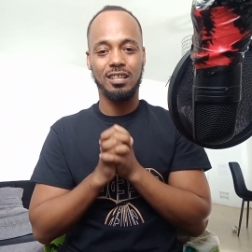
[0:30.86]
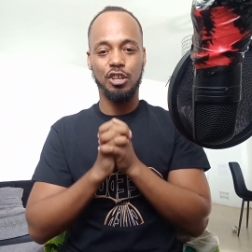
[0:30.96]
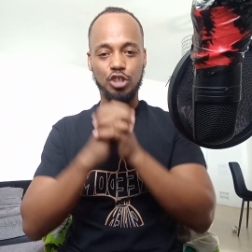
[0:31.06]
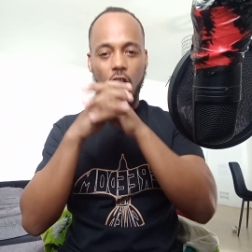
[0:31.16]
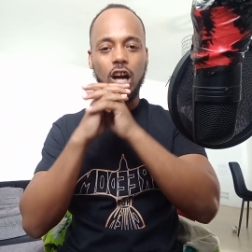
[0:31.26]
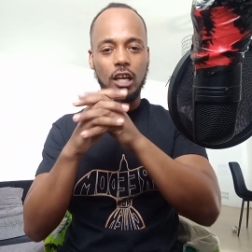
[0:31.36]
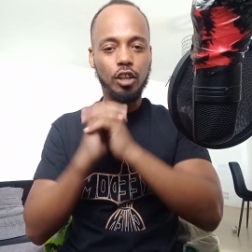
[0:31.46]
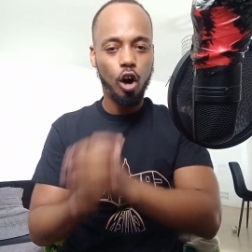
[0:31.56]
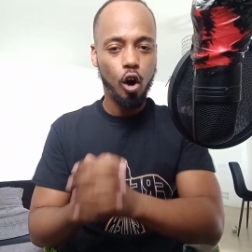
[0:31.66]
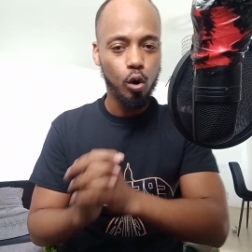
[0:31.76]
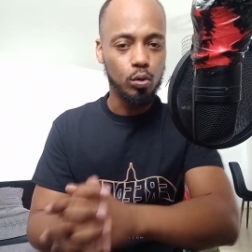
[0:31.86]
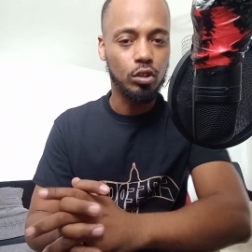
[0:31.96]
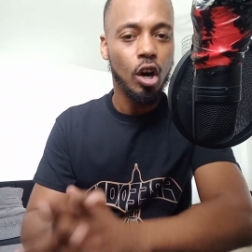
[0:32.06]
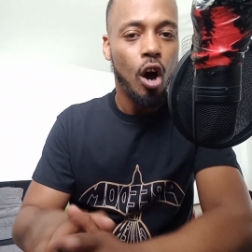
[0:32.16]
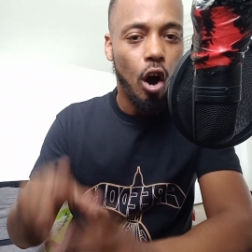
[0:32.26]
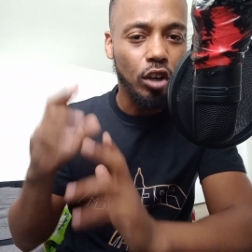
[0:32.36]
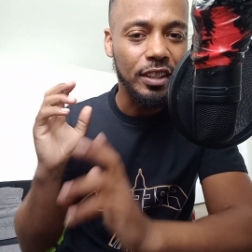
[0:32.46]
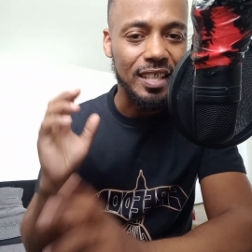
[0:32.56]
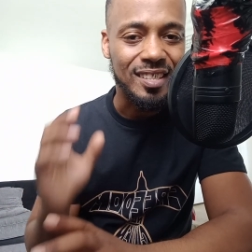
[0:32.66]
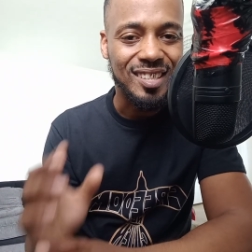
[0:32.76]
young and old, on
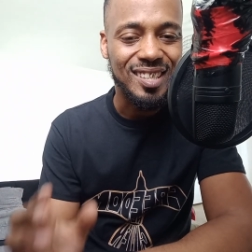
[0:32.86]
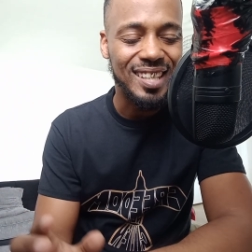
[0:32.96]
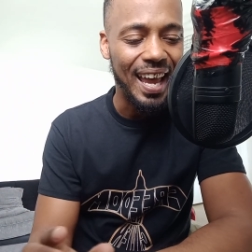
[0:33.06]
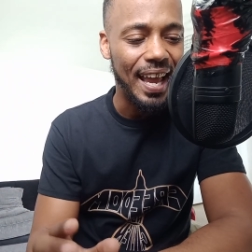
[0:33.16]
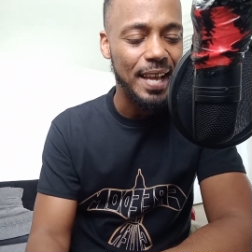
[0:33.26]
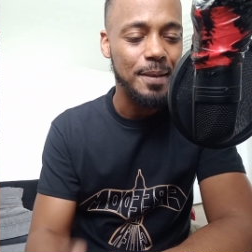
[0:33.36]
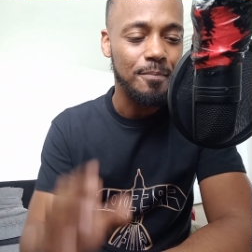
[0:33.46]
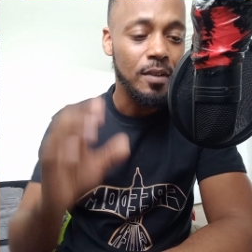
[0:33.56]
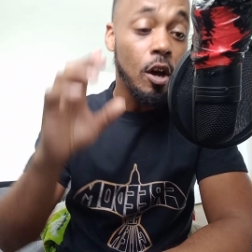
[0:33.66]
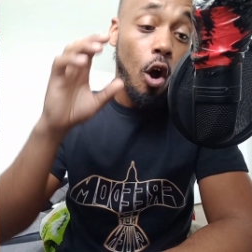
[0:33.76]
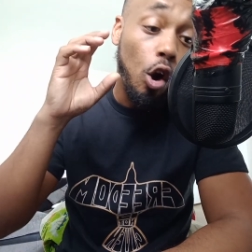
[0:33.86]
the same,